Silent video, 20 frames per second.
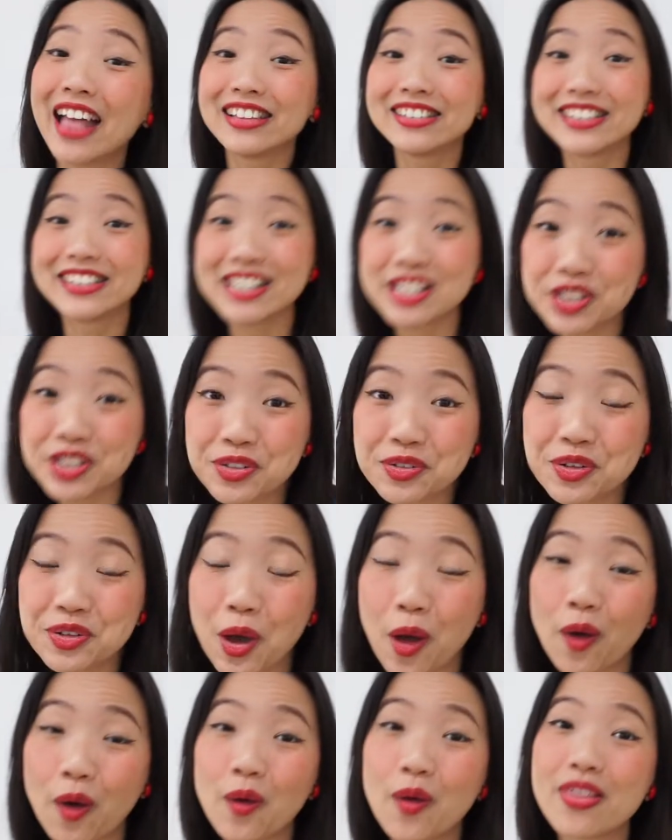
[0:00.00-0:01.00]
Did you
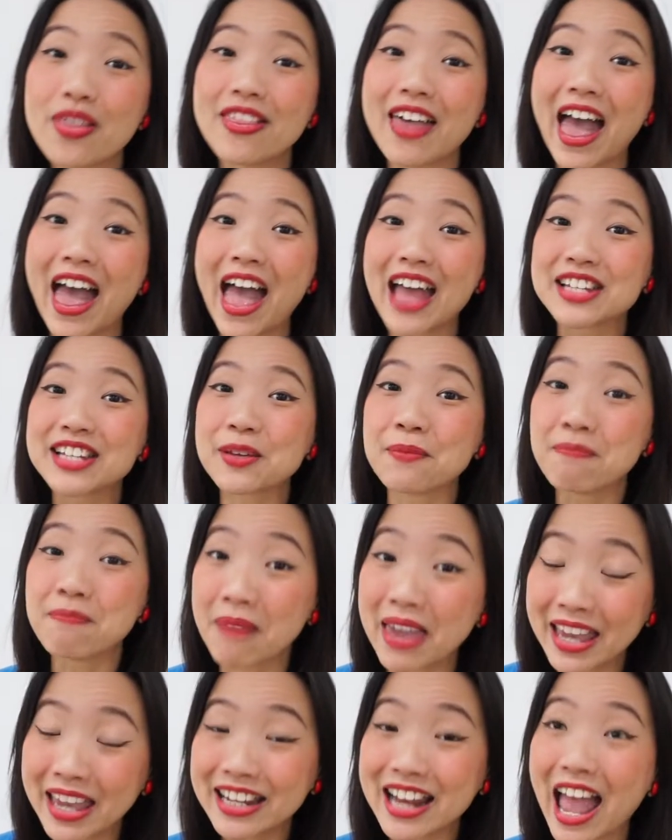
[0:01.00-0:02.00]
know that
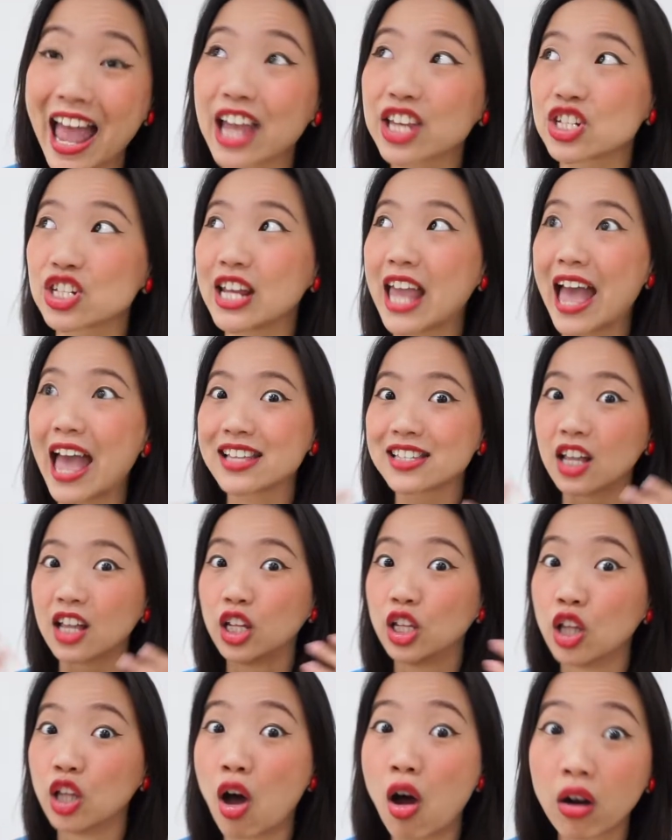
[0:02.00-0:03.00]
Maine actually has a
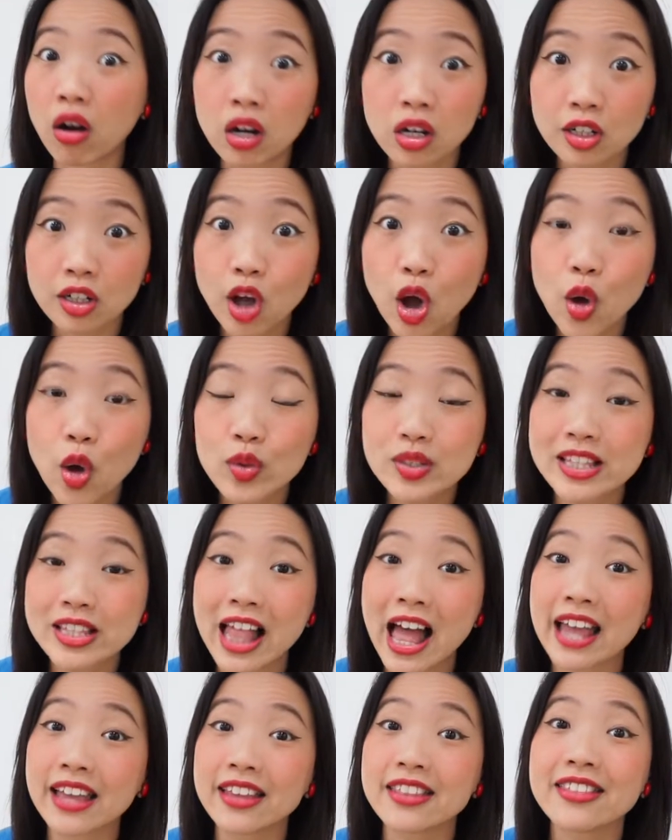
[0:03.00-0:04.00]
longer
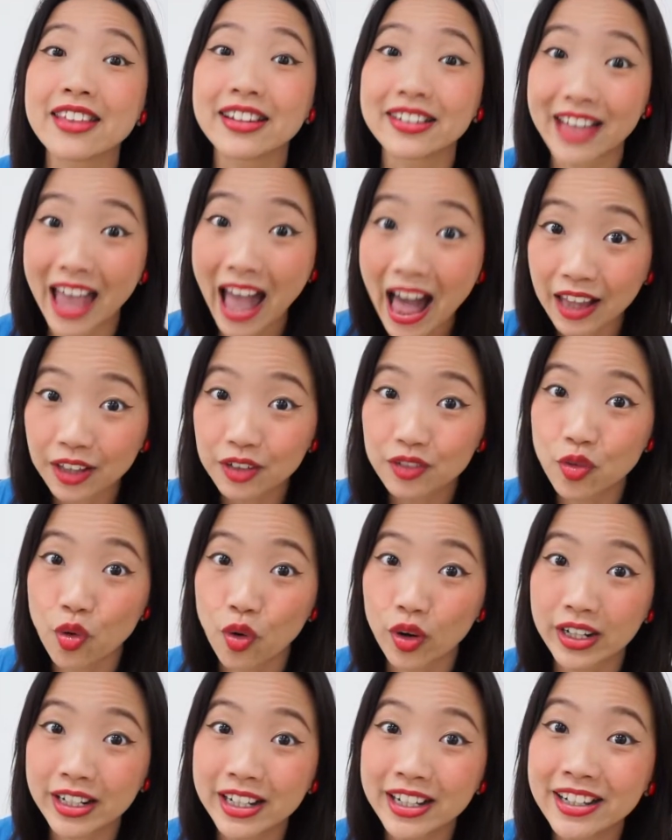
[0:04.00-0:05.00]
coastline than
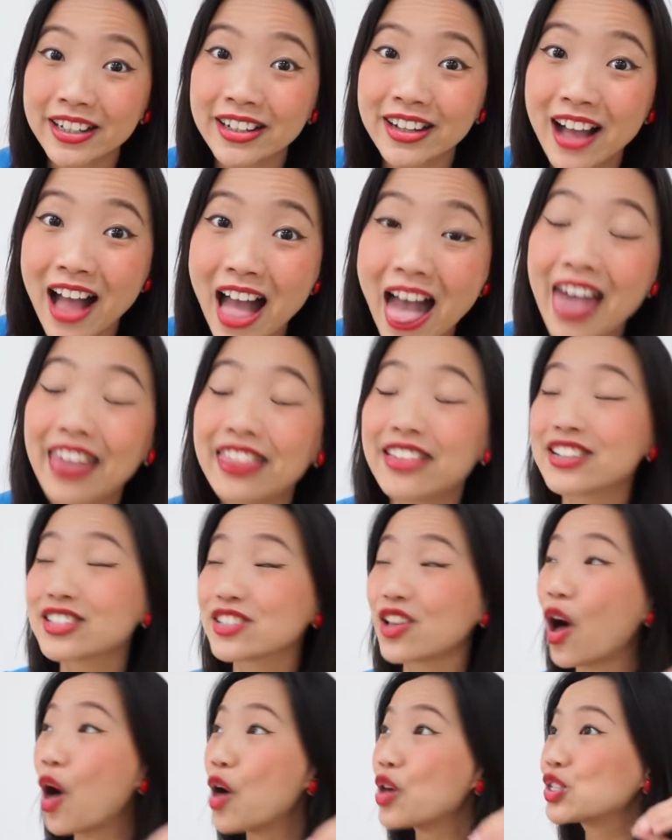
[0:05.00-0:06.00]
California? There's
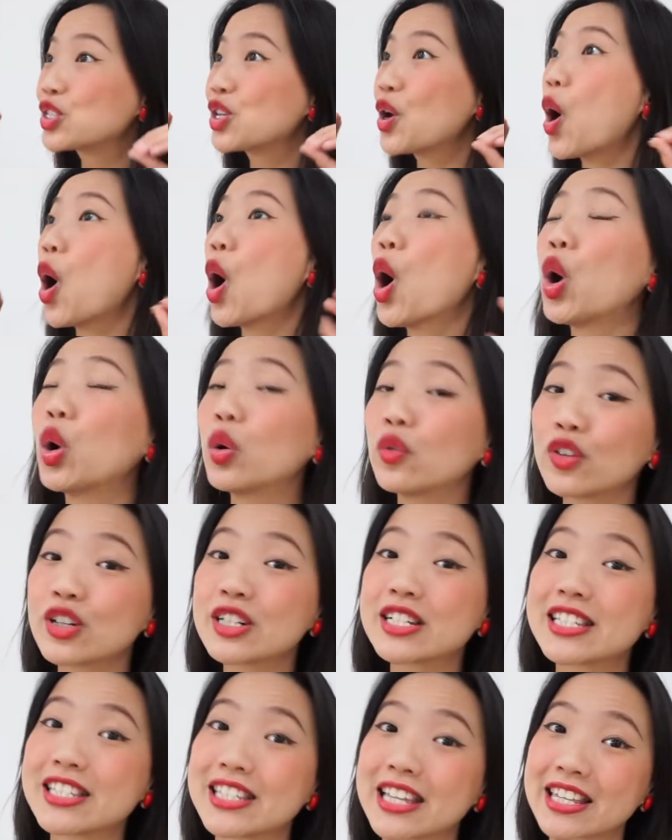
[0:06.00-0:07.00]
also over
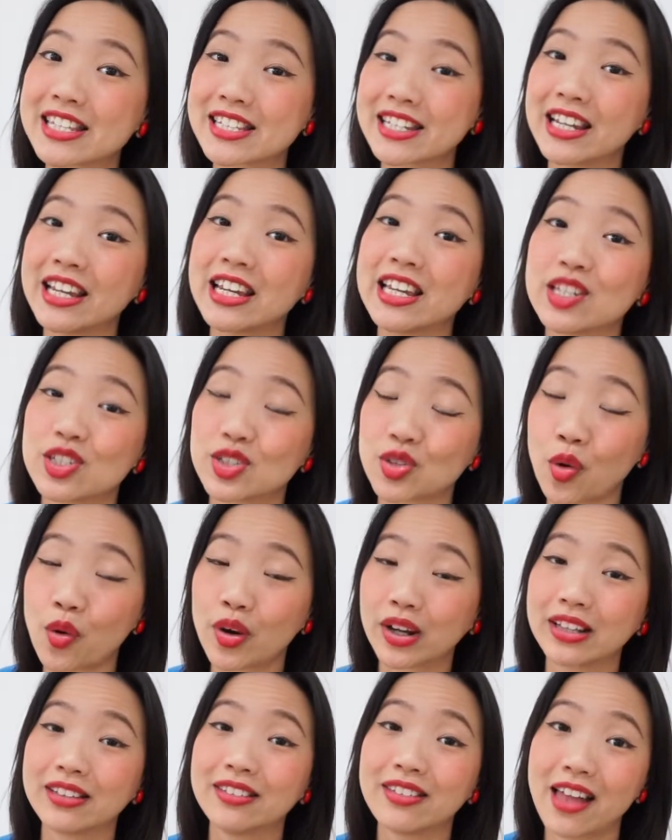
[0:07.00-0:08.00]
60
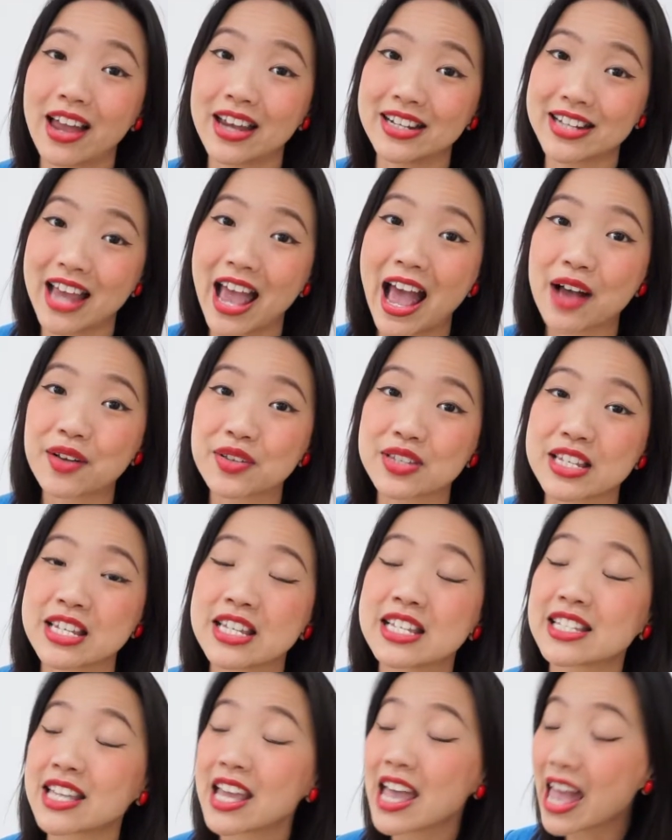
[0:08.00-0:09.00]
historic
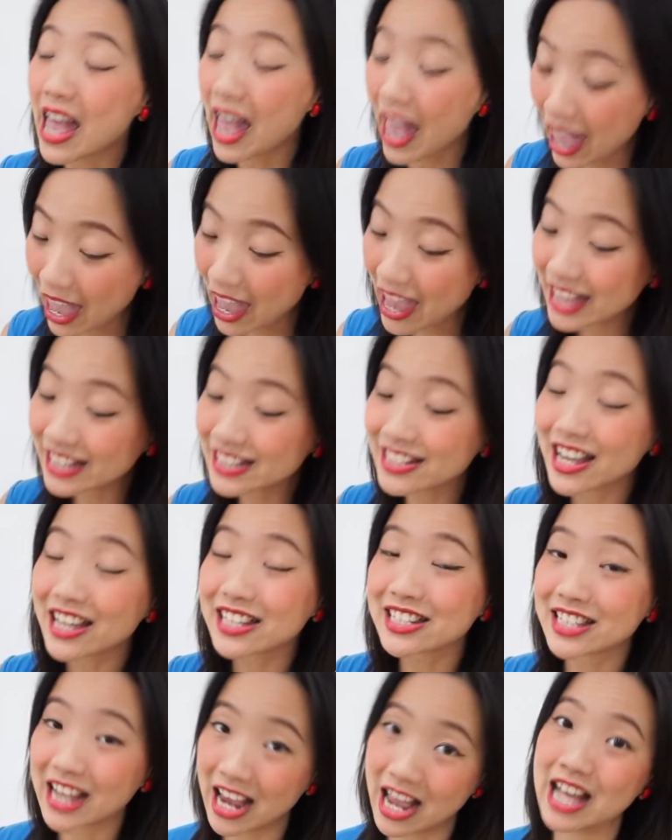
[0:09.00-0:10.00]
lighthouses and
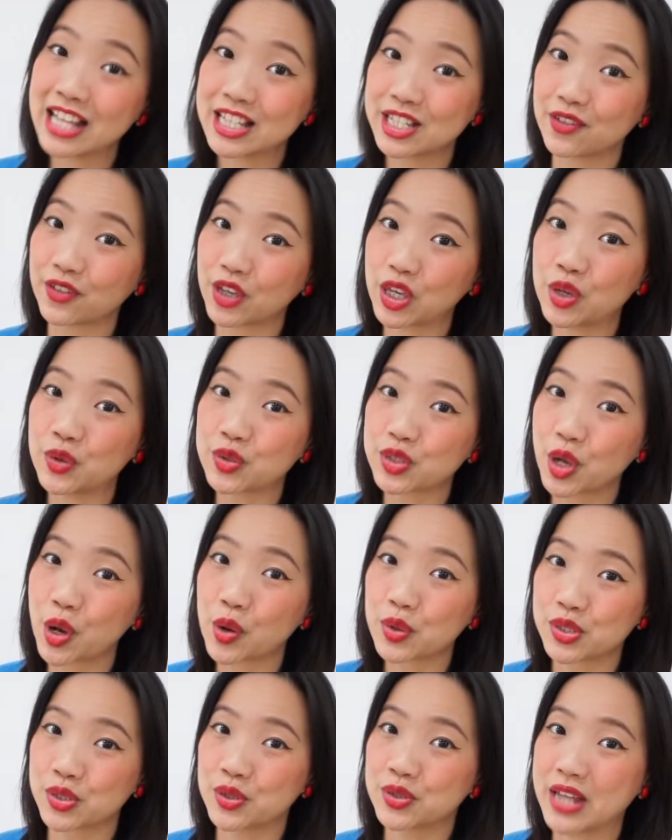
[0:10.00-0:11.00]
tons of cute
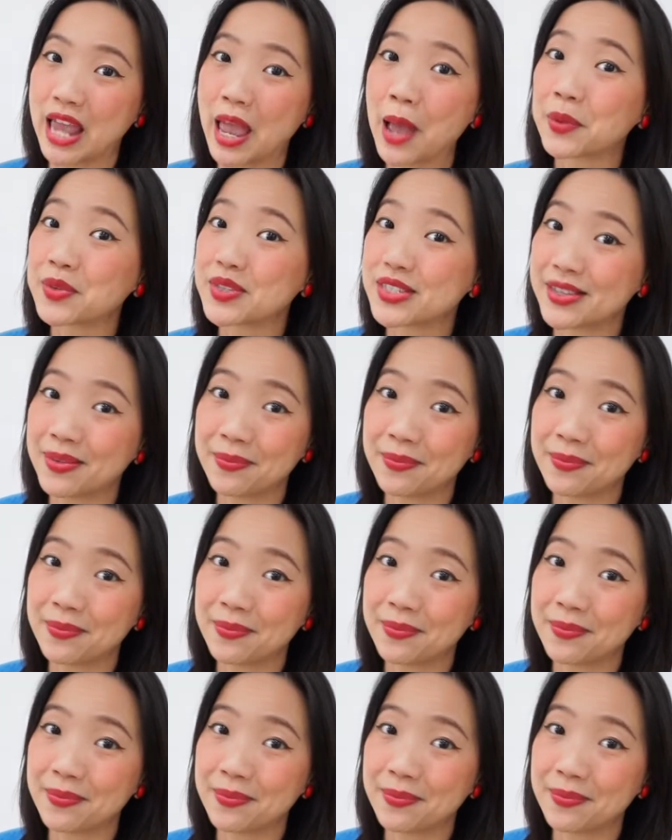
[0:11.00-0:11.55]
coastal towns in